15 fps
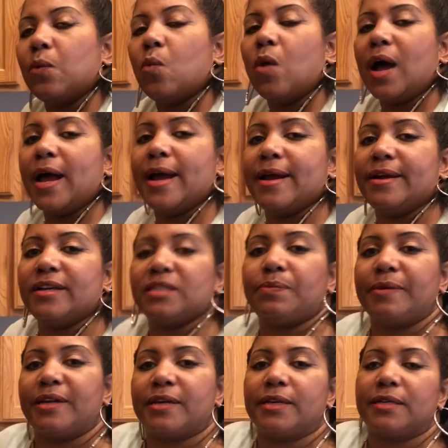why is
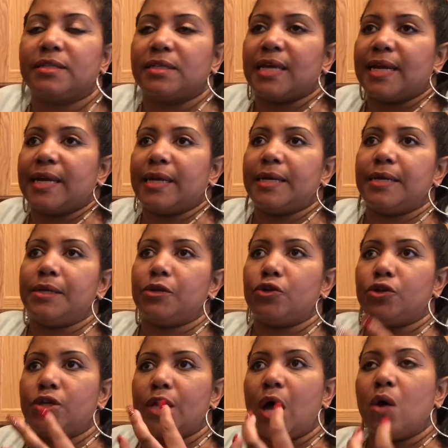because they
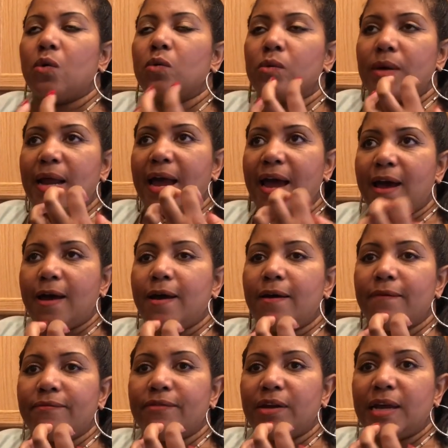don't
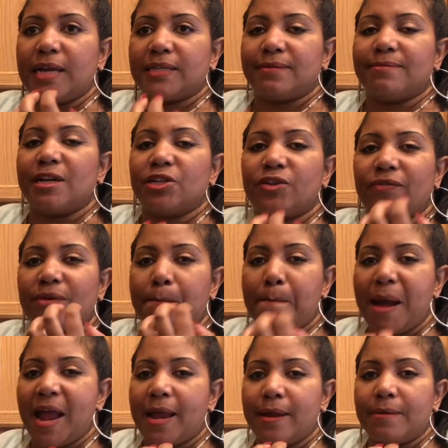have as much of a
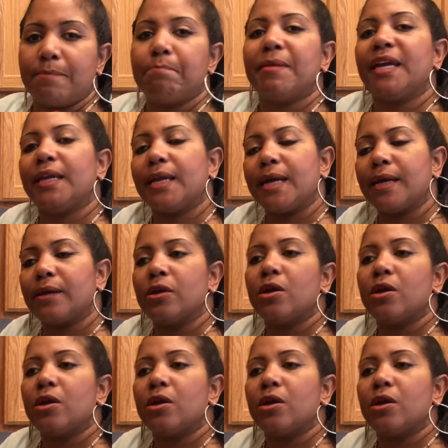bite, meaning